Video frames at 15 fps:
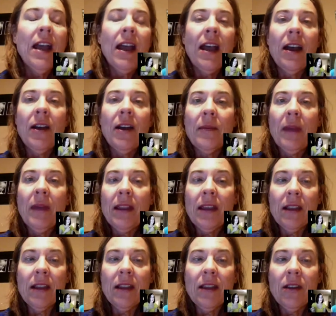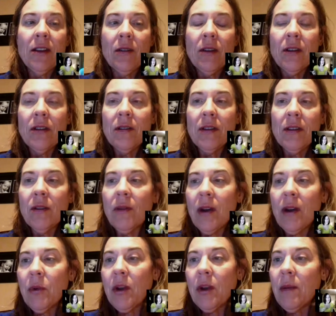I think you don't
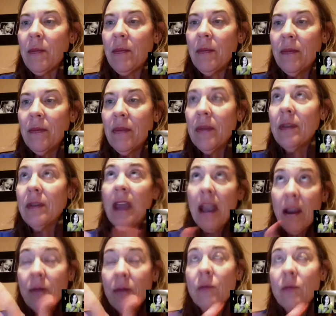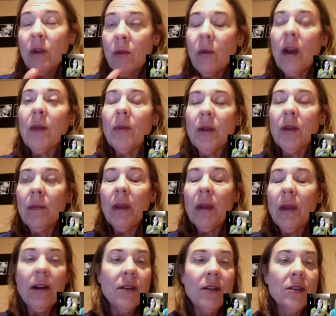want to they wouldn't want to put up
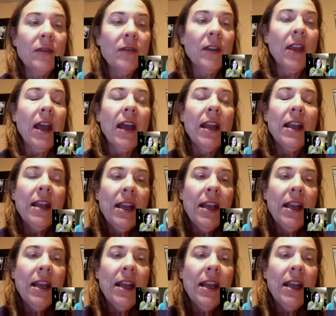barriers for that.